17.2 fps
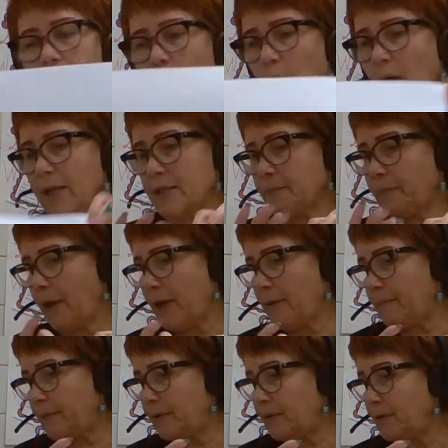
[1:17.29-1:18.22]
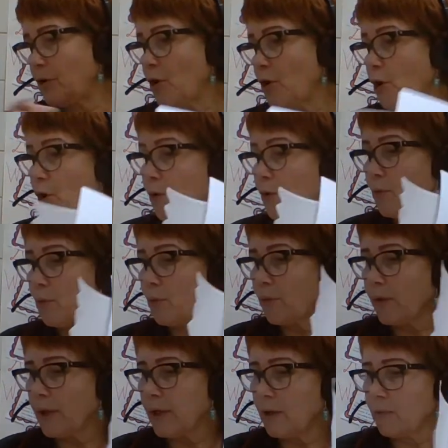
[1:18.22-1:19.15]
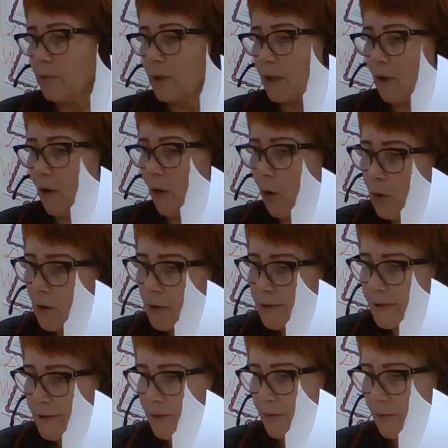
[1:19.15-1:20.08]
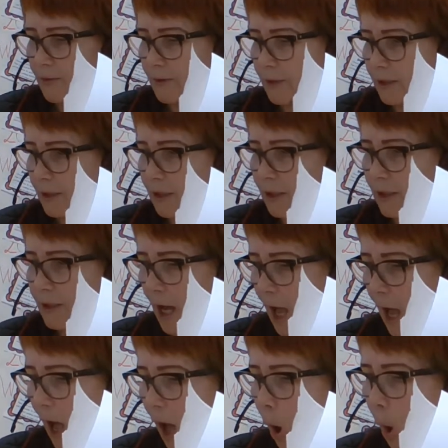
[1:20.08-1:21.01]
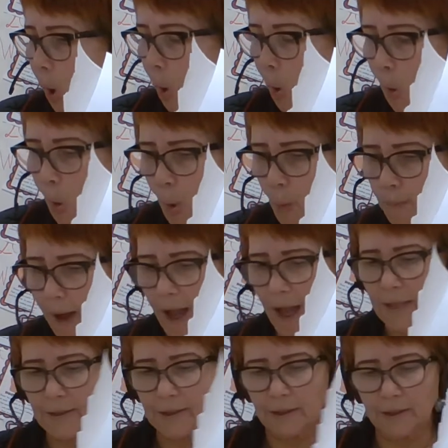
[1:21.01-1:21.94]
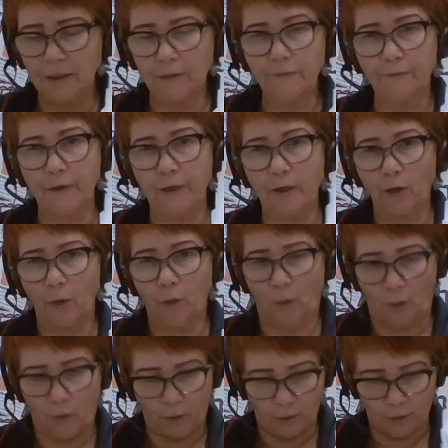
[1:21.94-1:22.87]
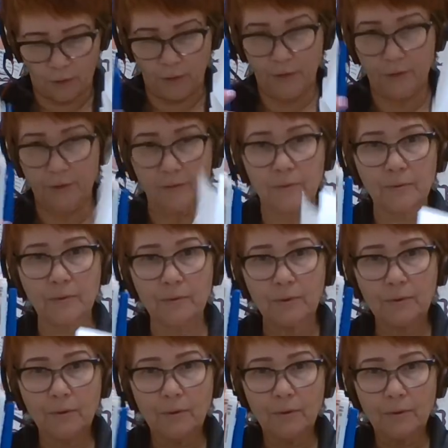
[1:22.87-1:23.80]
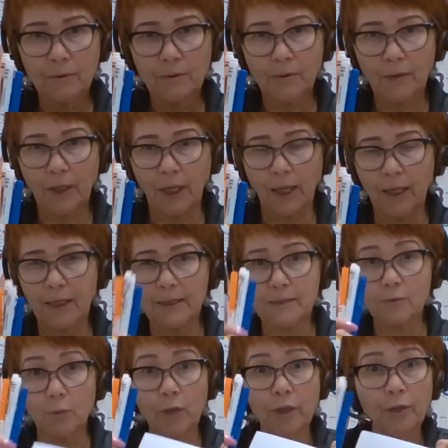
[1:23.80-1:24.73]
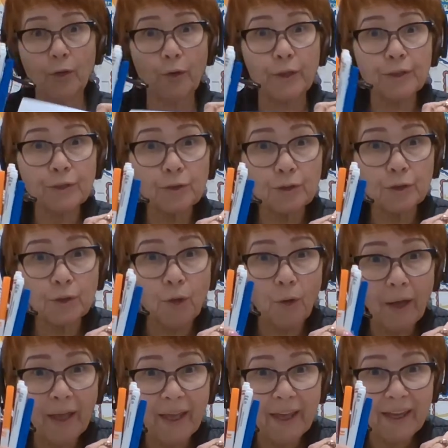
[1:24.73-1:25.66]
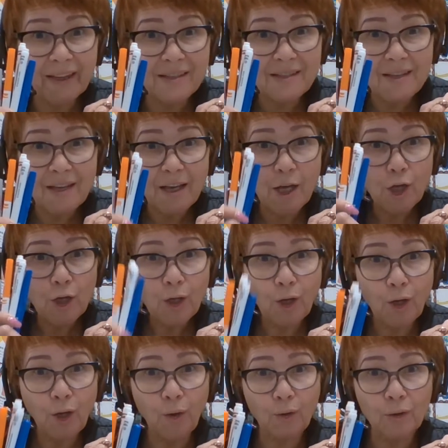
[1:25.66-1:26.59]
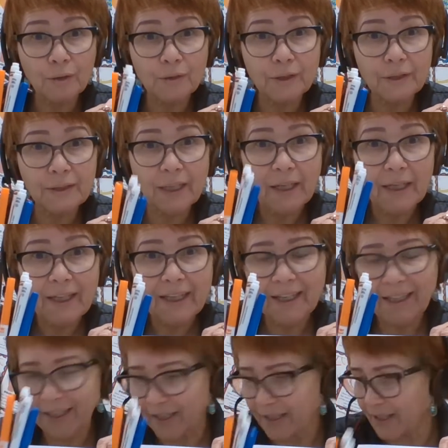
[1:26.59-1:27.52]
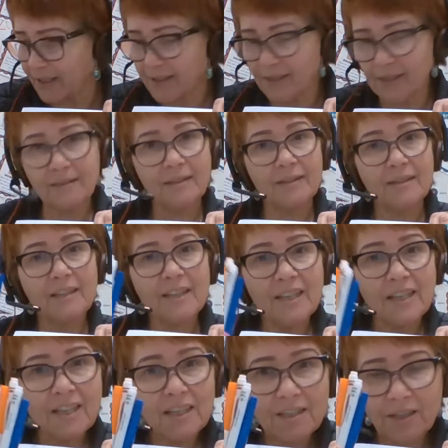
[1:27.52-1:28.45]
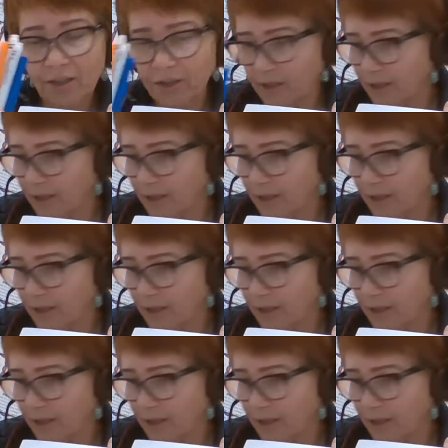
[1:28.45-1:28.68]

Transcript: white paper. We will also need a whole bunch of different colors. Okay, because we're going to draw eggs, colored eggs, Easter